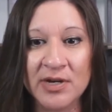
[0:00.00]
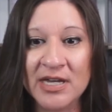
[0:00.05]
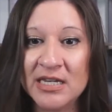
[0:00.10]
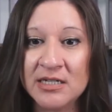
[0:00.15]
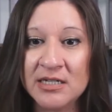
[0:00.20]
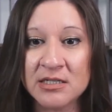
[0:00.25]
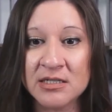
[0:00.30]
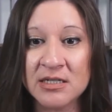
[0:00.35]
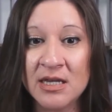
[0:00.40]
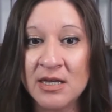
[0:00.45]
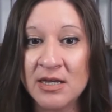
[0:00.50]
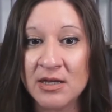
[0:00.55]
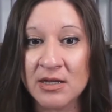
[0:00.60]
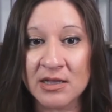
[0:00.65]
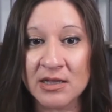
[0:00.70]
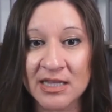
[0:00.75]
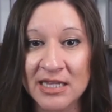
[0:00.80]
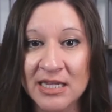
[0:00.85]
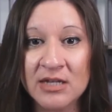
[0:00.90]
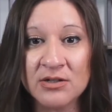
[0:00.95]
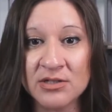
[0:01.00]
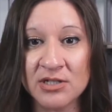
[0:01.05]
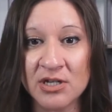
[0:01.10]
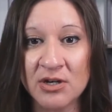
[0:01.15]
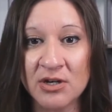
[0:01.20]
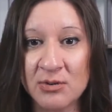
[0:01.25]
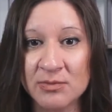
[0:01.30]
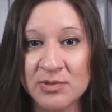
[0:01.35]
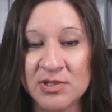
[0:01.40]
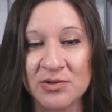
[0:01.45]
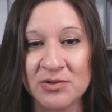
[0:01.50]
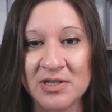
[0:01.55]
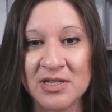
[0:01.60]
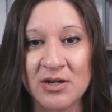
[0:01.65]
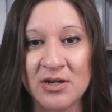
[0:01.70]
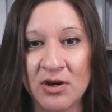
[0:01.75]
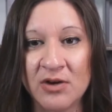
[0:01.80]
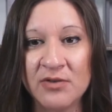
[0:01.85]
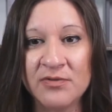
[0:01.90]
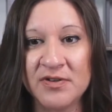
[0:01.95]
It is legal to homeschool
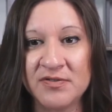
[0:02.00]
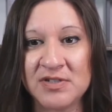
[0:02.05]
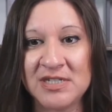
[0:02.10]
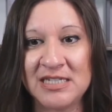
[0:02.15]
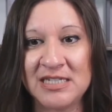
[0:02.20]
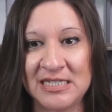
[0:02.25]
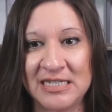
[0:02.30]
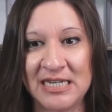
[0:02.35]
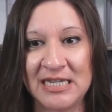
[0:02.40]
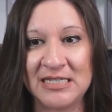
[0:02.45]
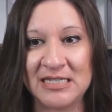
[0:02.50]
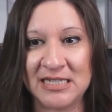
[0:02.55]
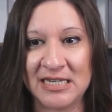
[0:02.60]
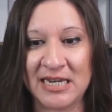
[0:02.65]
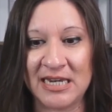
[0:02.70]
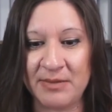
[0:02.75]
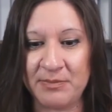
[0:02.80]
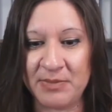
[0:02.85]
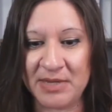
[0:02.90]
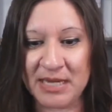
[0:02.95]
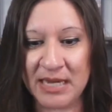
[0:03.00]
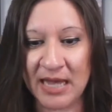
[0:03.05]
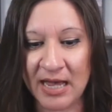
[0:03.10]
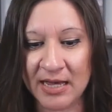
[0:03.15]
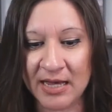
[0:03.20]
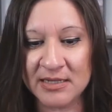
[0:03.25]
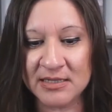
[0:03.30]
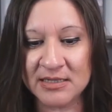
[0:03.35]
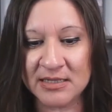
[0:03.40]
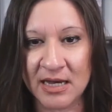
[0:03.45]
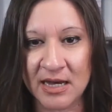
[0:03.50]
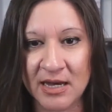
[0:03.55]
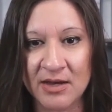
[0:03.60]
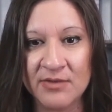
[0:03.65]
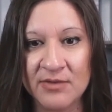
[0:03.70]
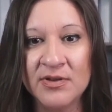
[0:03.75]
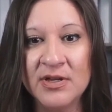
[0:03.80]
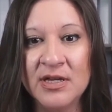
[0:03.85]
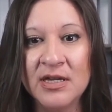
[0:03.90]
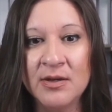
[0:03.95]
in all 50 states today because
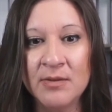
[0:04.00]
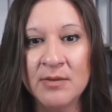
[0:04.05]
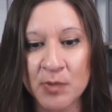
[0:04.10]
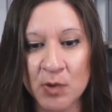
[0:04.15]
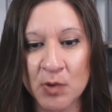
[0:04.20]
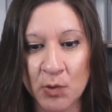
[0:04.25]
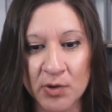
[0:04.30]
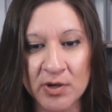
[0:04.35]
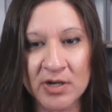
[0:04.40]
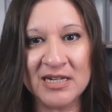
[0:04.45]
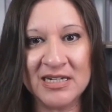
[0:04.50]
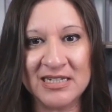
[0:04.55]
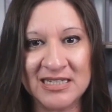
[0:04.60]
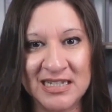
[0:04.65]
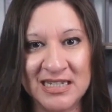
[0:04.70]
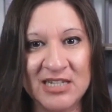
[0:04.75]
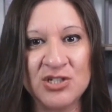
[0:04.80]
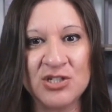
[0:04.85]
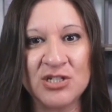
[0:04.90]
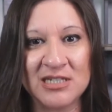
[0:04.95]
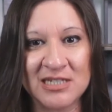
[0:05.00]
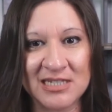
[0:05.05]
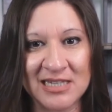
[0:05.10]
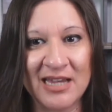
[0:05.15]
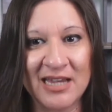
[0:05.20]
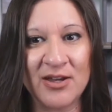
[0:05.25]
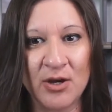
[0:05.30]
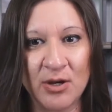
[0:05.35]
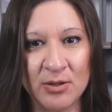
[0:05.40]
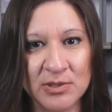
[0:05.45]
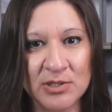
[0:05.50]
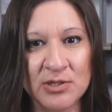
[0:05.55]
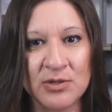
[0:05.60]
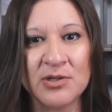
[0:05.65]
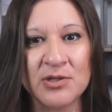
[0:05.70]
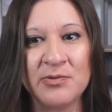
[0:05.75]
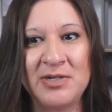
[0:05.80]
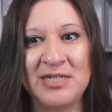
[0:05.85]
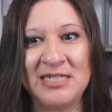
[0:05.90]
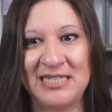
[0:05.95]
of organizations like Homeschool
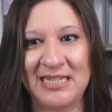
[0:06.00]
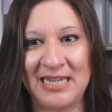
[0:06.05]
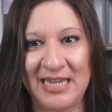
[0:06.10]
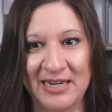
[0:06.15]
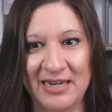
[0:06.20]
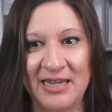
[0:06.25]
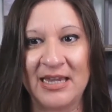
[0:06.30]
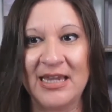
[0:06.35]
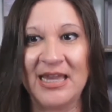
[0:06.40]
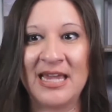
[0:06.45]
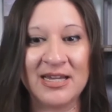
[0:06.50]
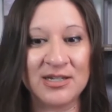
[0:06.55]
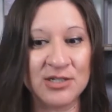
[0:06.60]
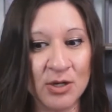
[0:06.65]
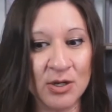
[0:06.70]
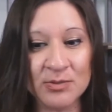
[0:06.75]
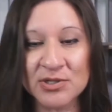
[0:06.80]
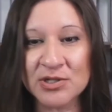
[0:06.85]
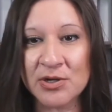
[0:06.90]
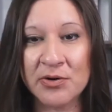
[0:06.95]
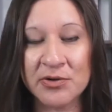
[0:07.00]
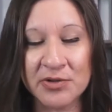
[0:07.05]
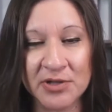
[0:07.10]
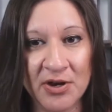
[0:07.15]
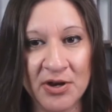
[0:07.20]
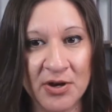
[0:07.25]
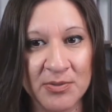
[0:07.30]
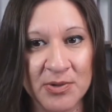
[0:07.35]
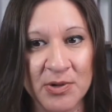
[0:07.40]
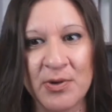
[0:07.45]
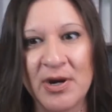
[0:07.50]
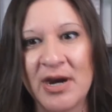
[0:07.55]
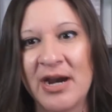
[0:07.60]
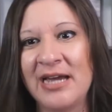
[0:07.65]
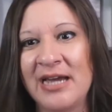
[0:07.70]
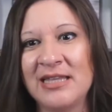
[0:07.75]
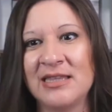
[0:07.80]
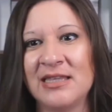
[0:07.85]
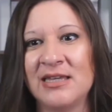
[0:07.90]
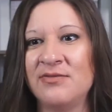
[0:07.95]
Louisiana and Homeschool Oklahoma, where
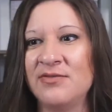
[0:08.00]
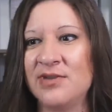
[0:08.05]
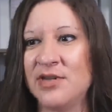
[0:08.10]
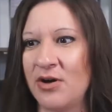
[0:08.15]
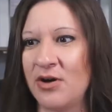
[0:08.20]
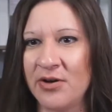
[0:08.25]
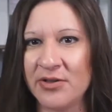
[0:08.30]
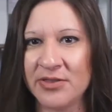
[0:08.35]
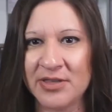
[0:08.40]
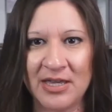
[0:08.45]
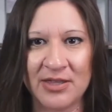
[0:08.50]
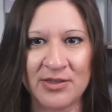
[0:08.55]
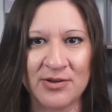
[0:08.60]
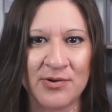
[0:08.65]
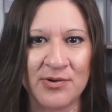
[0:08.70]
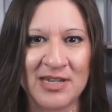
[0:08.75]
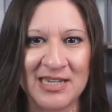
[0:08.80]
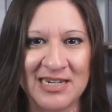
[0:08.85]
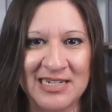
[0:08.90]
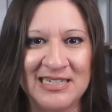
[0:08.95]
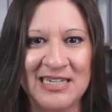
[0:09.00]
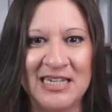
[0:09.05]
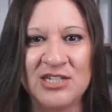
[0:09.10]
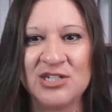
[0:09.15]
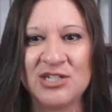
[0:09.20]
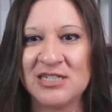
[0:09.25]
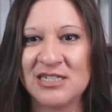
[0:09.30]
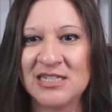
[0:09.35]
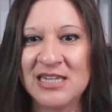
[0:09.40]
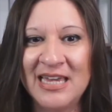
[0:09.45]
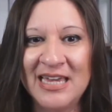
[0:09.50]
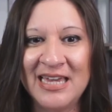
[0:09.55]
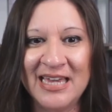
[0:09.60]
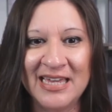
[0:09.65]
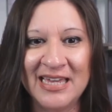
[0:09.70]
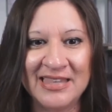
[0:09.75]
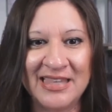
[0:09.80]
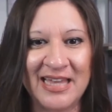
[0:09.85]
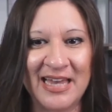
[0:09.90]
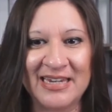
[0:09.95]
I live, and all the other organizations
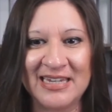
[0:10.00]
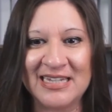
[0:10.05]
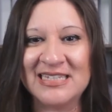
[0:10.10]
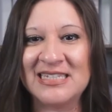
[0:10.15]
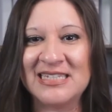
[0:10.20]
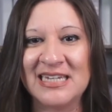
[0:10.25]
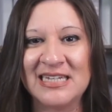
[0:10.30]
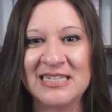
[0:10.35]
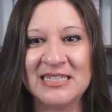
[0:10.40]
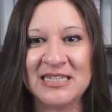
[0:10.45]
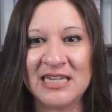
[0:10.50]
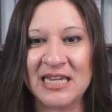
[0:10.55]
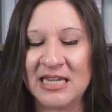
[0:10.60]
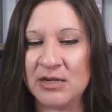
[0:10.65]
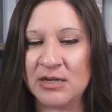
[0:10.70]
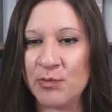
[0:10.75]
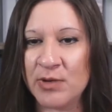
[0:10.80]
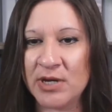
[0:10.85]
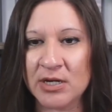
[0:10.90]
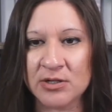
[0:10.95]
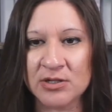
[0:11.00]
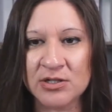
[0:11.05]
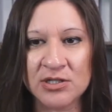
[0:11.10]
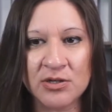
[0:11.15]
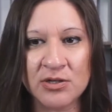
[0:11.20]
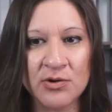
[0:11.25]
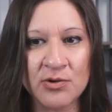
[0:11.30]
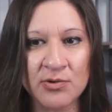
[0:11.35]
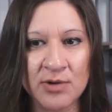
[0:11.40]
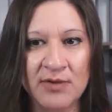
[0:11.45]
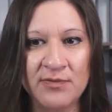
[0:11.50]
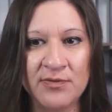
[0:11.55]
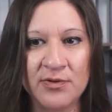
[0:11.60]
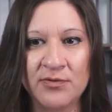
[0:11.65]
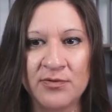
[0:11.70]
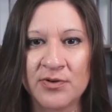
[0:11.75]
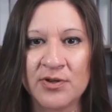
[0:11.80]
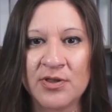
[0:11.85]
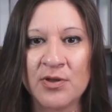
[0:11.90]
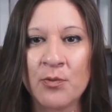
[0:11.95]
that exist. And we are so grateful
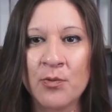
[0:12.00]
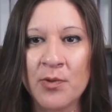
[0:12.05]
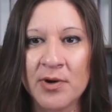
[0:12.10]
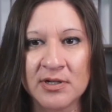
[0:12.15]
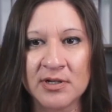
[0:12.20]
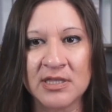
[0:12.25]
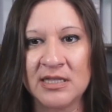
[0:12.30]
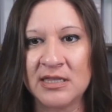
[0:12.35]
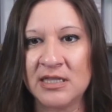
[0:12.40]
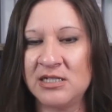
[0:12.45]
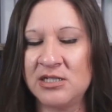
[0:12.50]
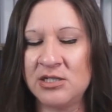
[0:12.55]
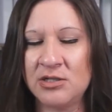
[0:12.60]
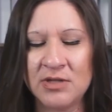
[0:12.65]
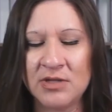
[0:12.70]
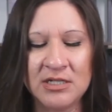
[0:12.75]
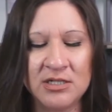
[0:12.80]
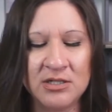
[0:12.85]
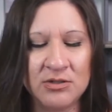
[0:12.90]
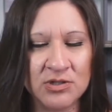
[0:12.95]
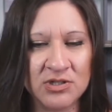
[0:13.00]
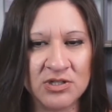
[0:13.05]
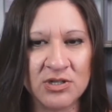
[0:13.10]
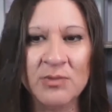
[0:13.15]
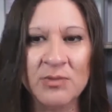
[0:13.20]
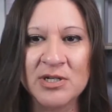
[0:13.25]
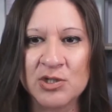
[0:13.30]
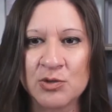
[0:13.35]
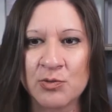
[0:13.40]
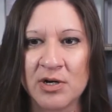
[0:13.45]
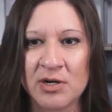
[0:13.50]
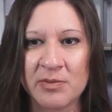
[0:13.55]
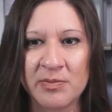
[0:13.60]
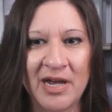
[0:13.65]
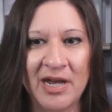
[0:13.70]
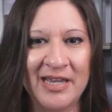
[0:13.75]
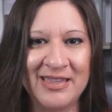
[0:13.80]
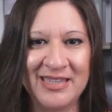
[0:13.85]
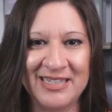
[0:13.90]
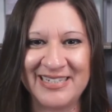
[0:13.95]
for the work that they do. They do so much work
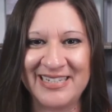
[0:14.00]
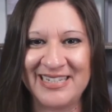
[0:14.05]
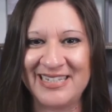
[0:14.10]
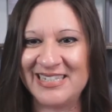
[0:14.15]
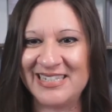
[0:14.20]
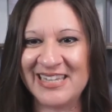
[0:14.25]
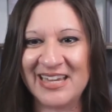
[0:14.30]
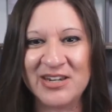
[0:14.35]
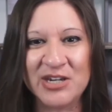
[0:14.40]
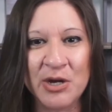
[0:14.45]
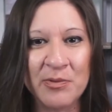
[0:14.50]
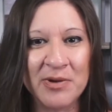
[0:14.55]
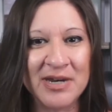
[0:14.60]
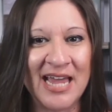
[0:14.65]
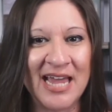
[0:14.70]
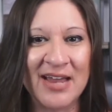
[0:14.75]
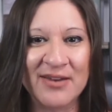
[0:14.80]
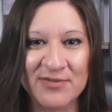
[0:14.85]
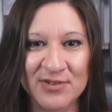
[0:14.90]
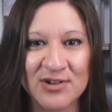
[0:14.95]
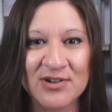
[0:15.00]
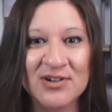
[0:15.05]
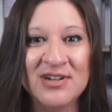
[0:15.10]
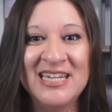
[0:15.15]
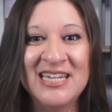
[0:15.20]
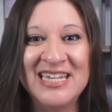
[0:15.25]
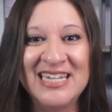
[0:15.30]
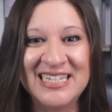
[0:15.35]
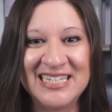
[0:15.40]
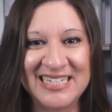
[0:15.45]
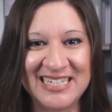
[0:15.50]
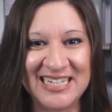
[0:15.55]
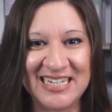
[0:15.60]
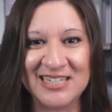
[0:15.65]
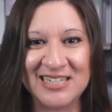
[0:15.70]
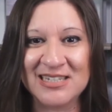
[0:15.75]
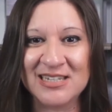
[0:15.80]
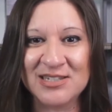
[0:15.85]
behind the scenes that no one ever sees.